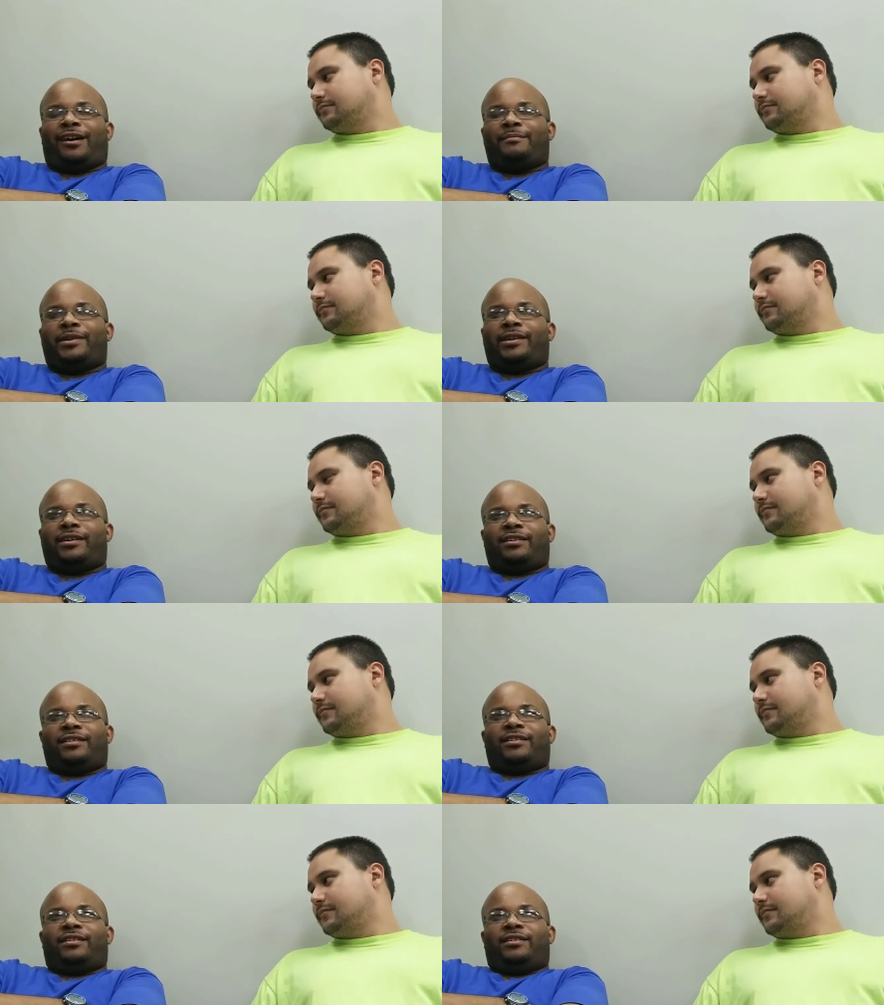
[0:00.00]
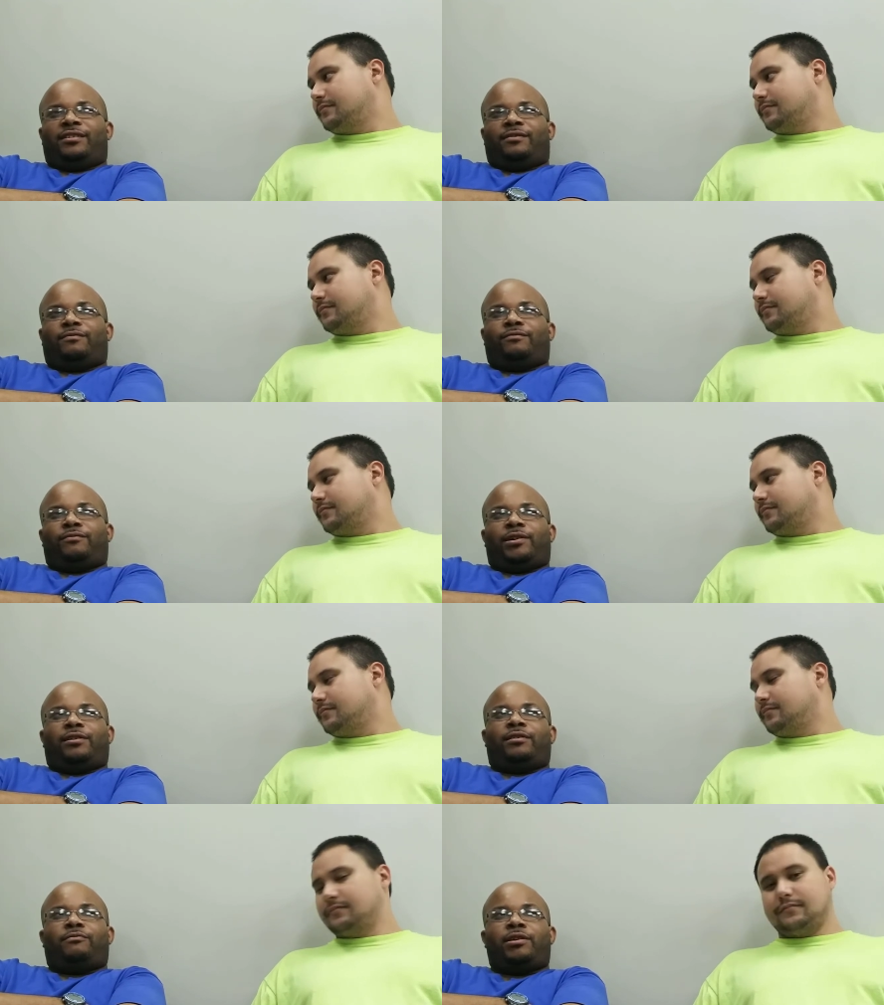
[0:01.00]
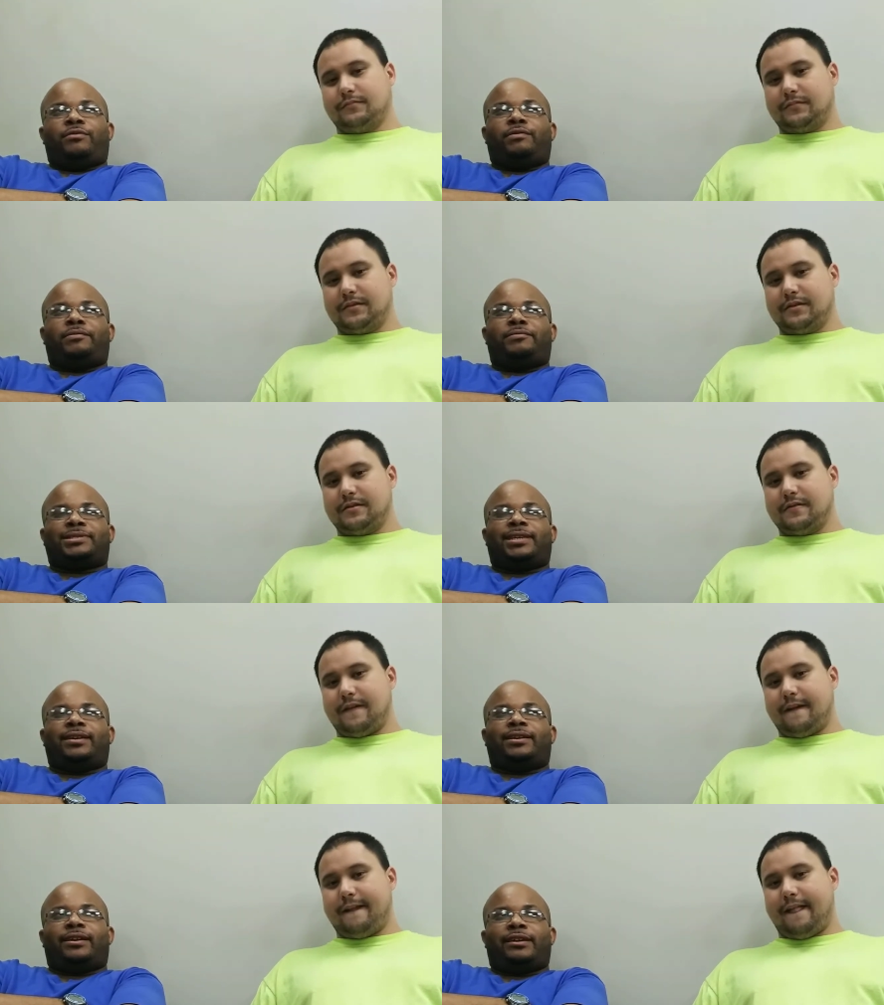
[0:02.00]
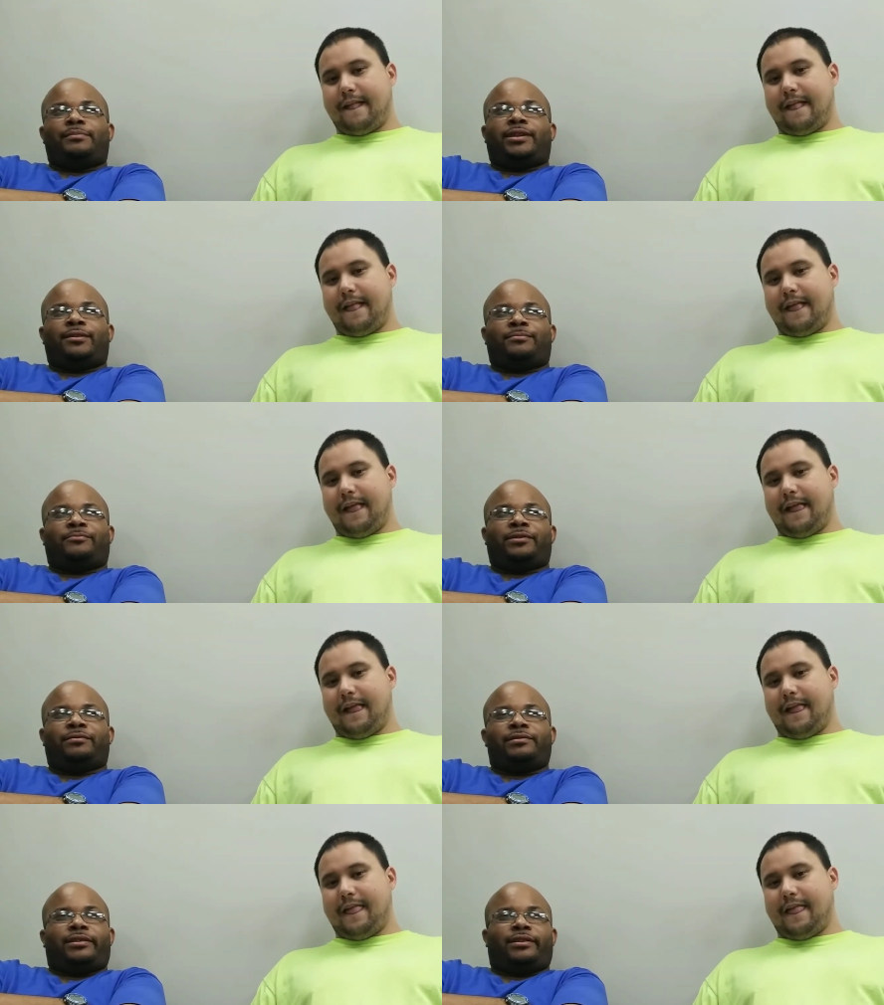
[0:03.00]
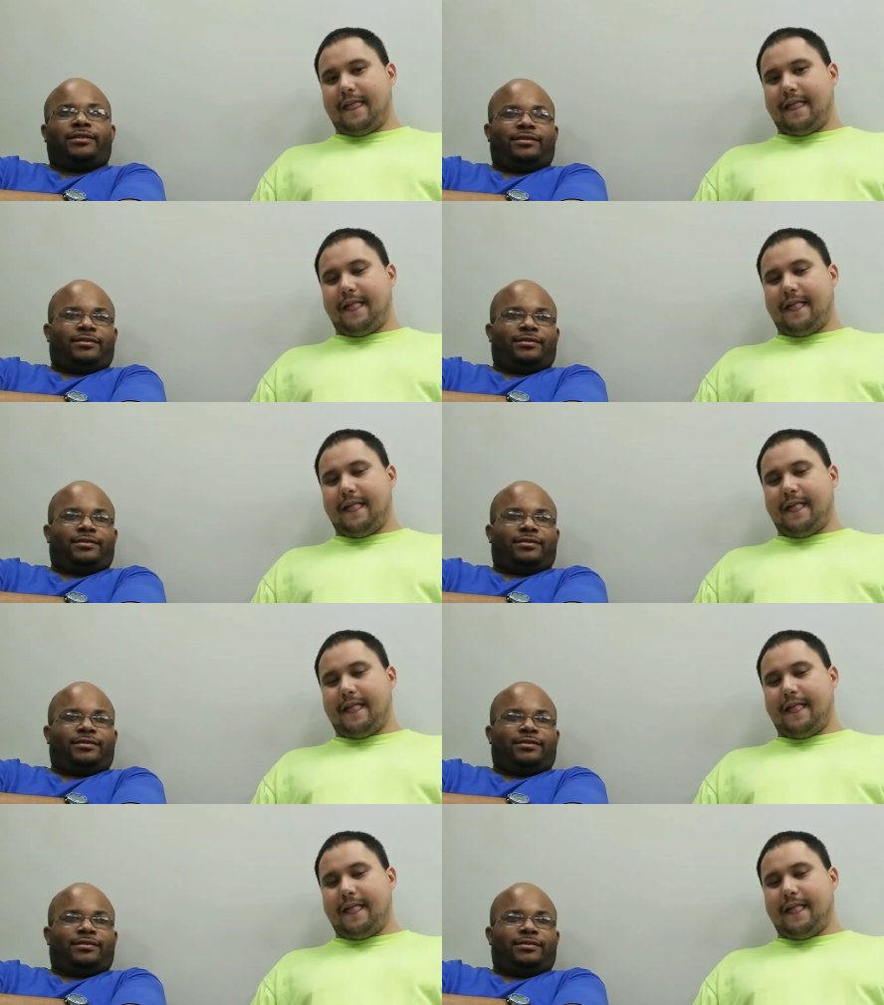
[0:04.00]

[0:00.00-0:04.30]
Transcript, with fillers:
Speaker 1: comment, uh, "Wonder will we see an MNM reunion?"